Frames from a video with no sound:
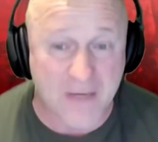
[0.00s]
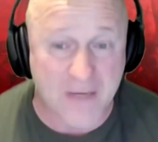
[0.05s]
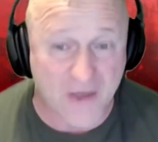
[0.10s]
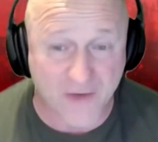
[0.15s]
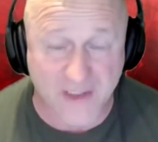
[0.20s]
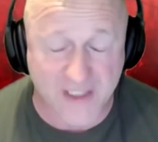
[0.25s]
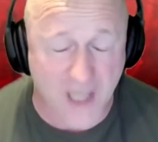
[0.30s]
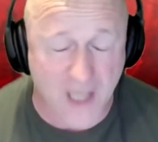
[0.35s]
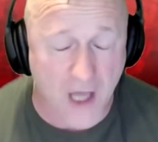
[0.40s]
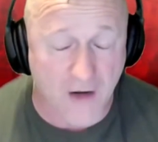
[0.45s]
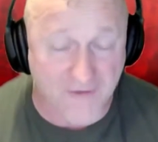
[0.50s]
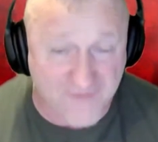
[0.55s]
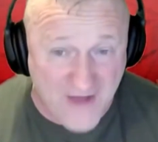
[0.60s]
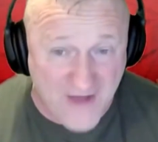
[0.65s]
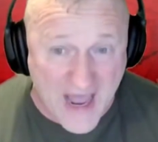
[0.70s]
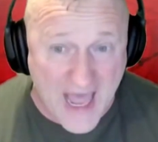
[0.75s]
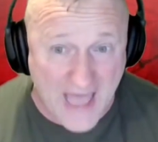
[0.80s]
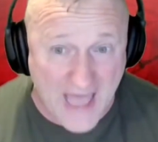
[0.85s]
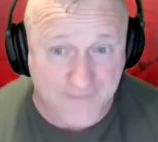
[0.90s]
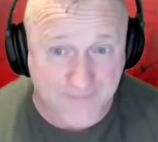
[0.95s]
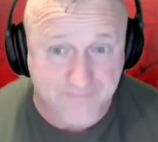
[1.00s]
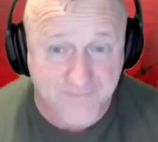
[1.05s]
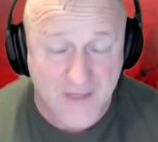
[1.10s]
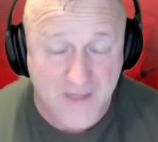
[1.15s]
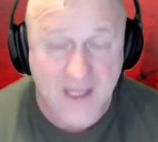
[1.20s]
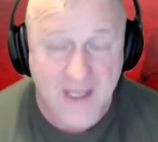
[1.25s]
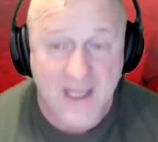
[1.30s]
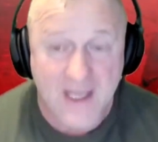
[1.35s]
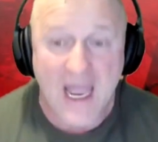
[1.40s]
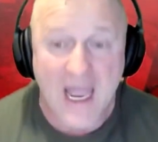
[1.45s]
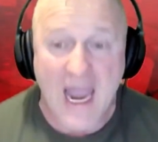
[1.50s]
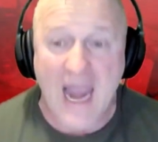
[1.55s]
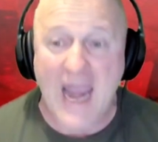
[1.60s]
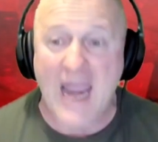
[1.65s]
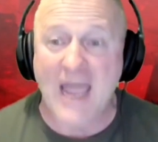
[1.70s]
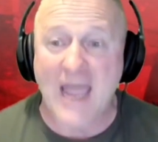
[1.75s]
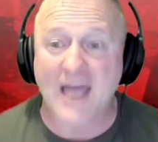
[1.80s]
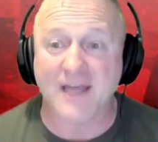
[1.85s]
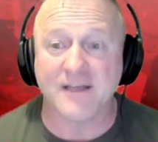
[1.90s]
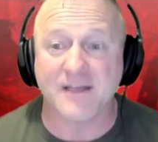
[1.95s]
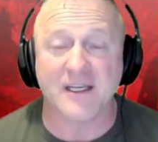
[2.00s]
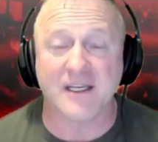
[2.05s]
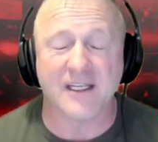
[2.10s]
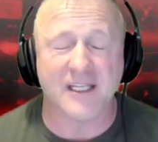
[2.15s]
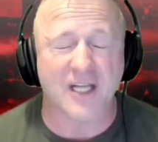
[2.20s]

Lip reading: million fine. And,